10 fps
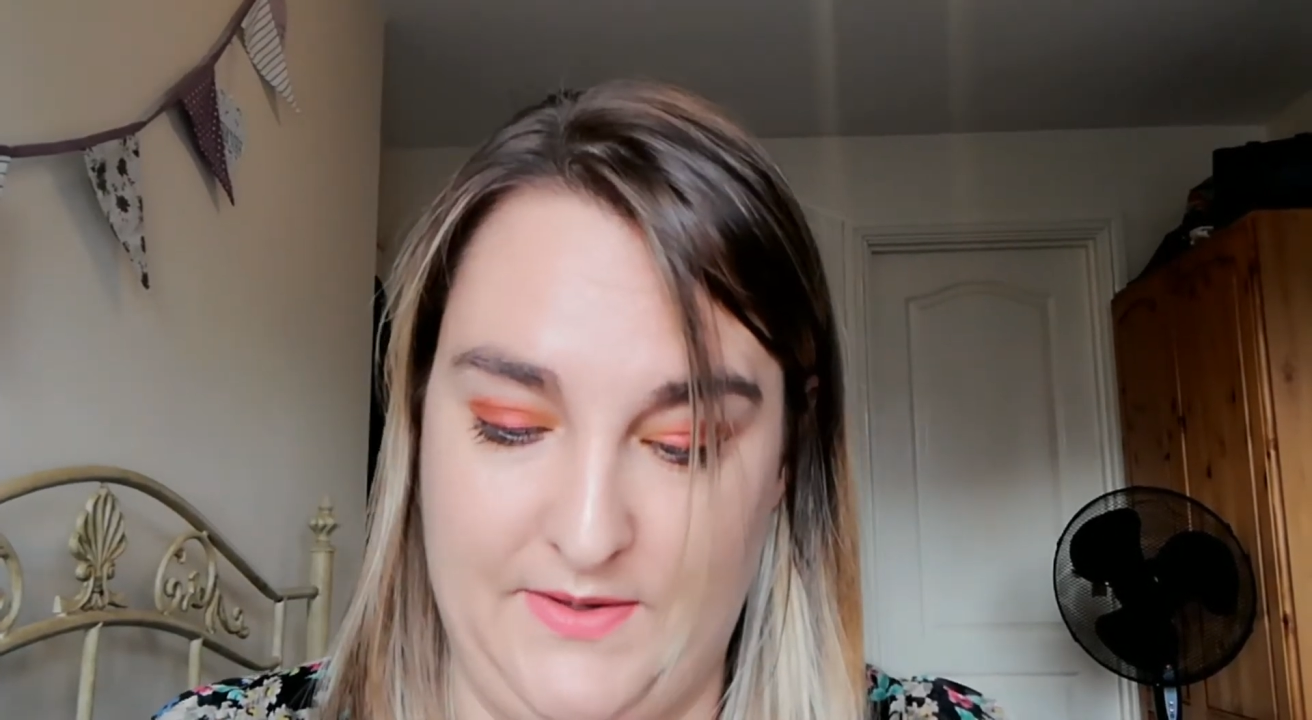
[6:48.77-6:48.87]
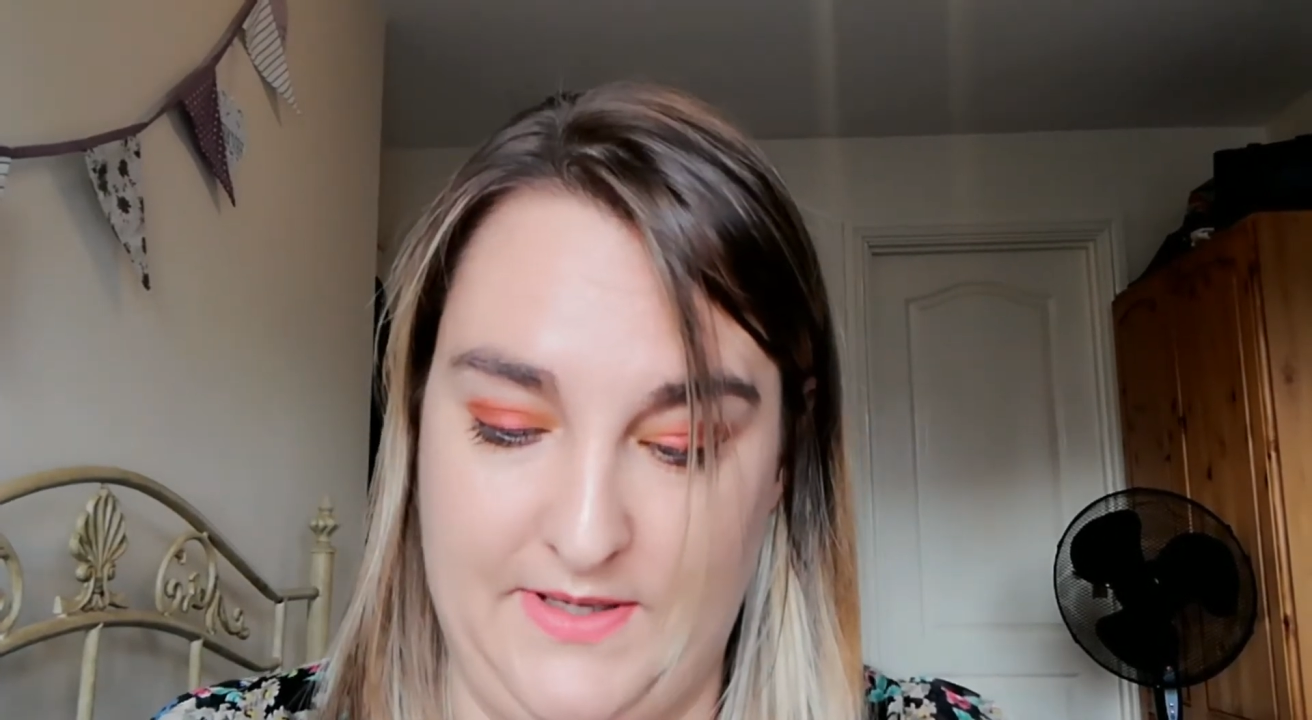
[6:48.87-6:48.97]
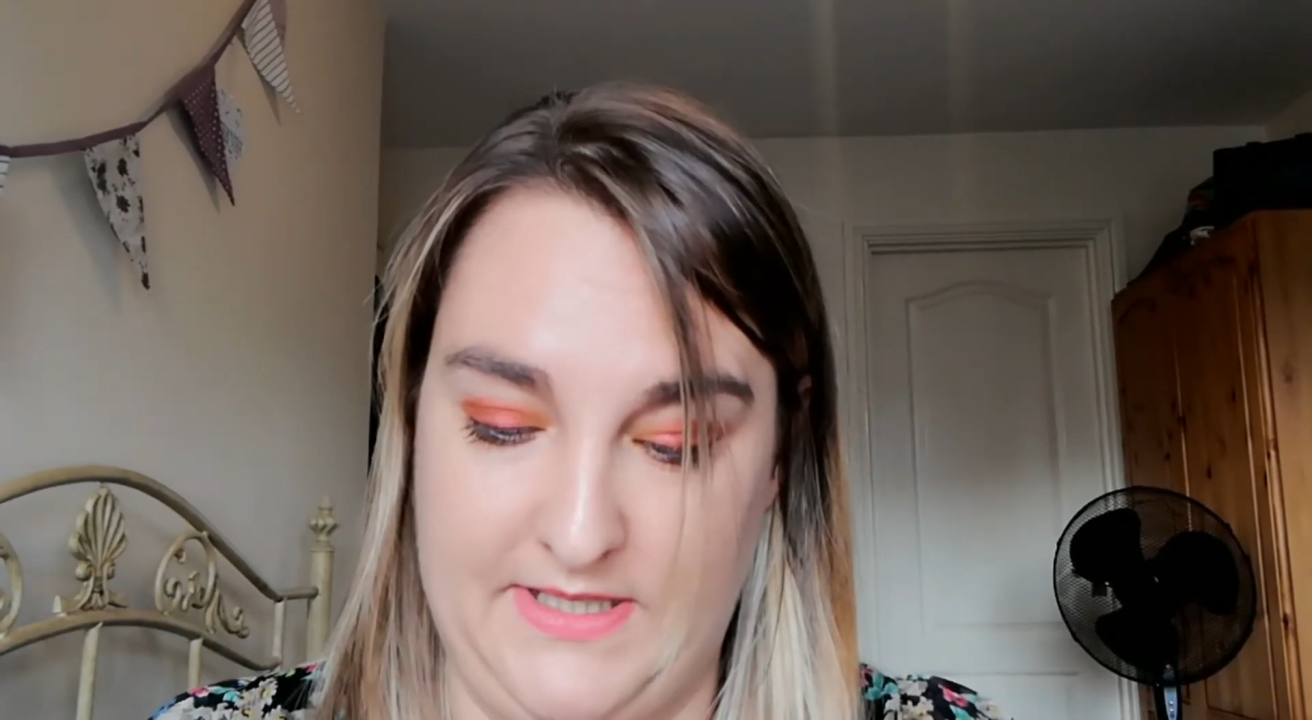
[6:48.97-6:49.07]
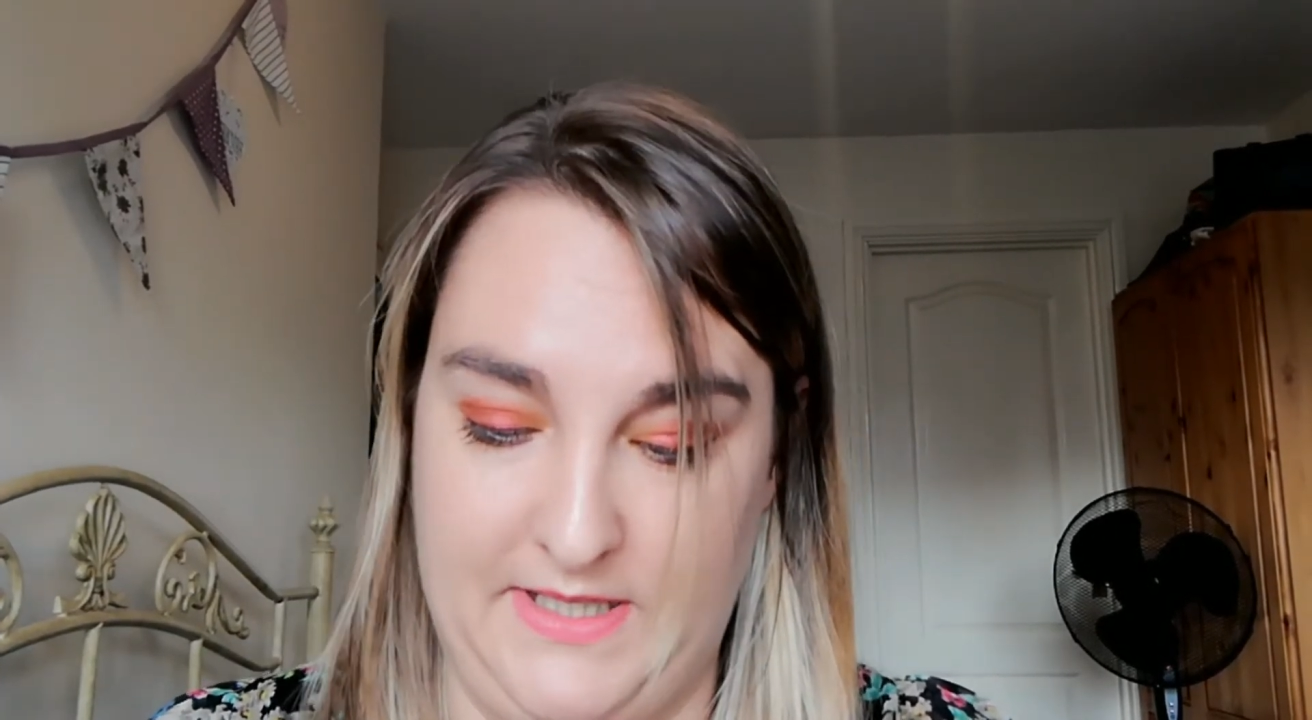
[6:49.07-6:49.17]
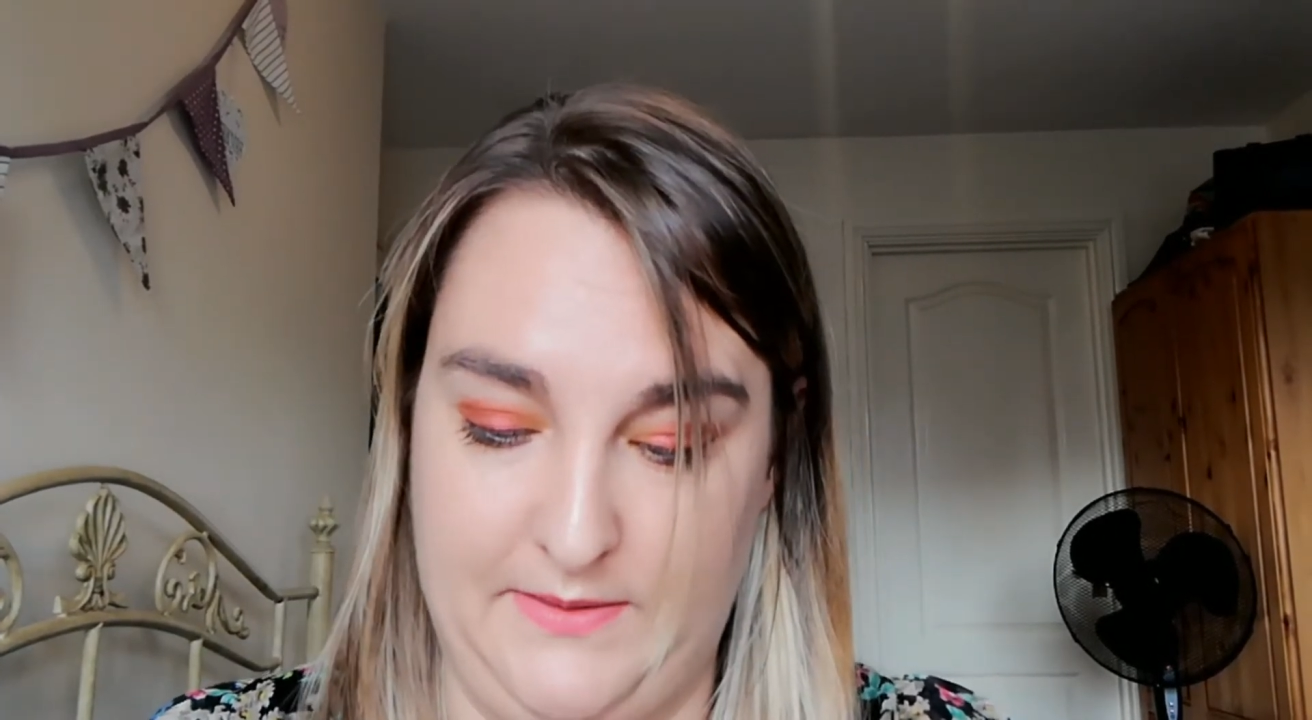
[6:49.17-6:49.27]

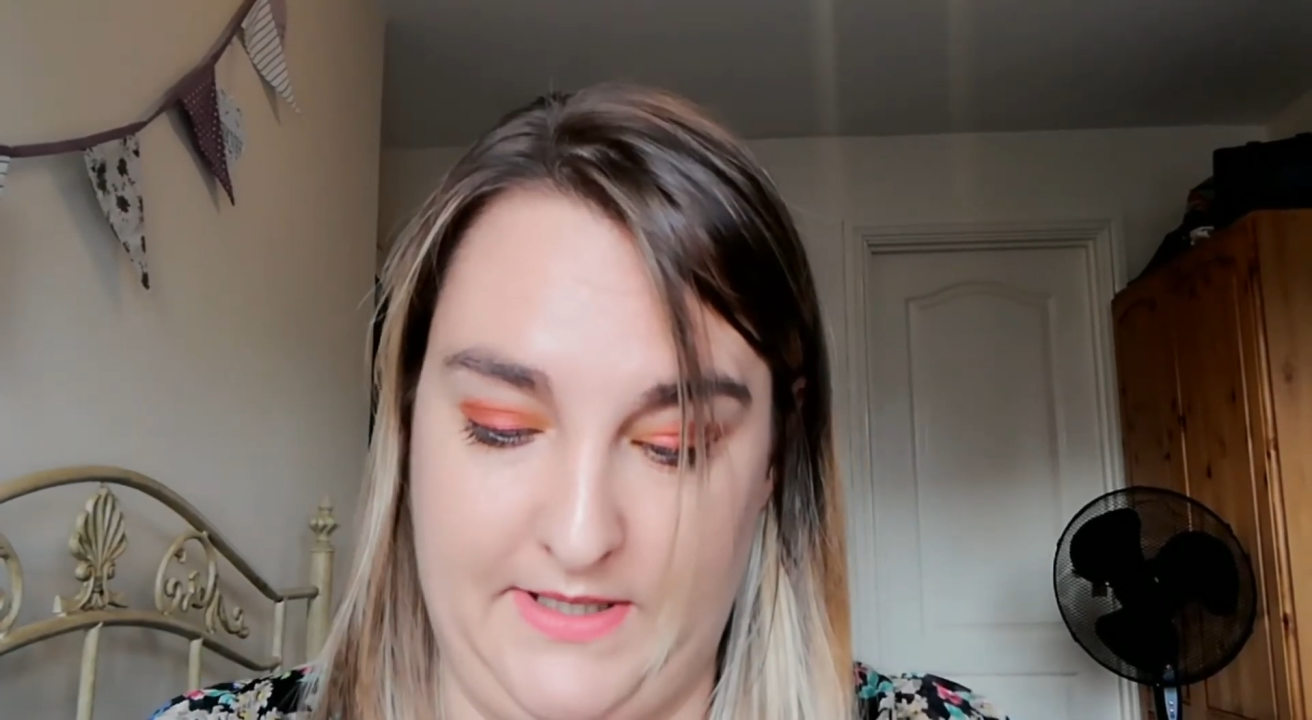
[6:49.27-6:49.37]
idea what